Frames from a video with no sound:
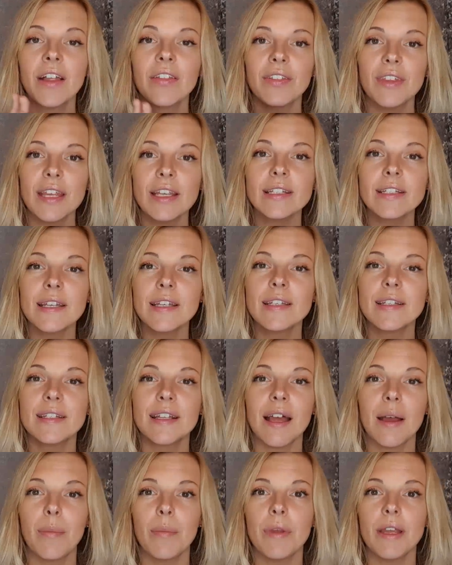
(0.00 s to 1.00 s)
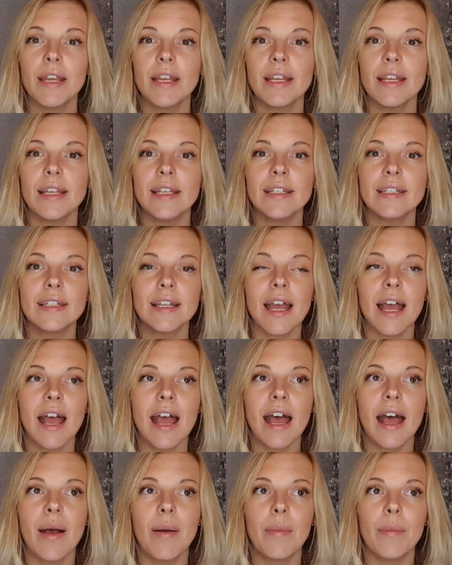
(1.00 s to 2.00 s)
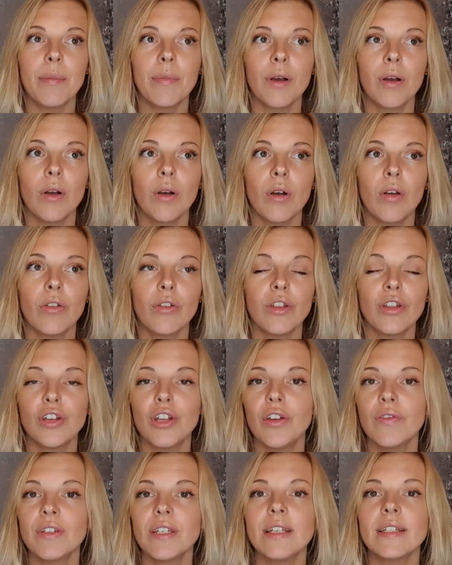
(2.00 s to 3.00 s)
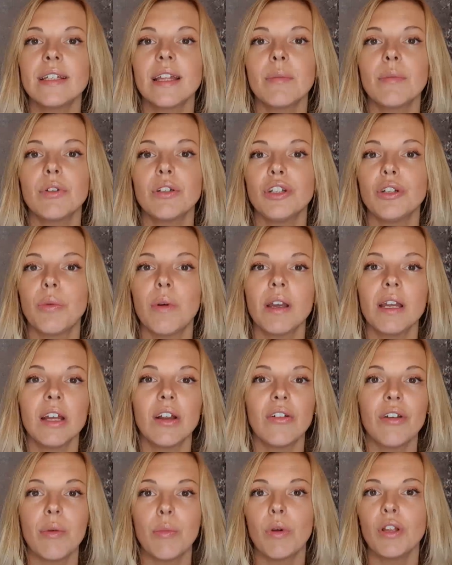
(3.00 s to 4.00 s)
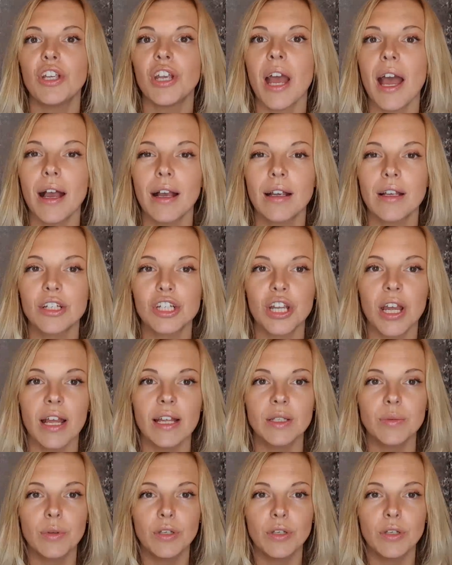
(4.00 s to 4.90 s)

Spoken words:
This system is the nervous system that you are in when you're anxious,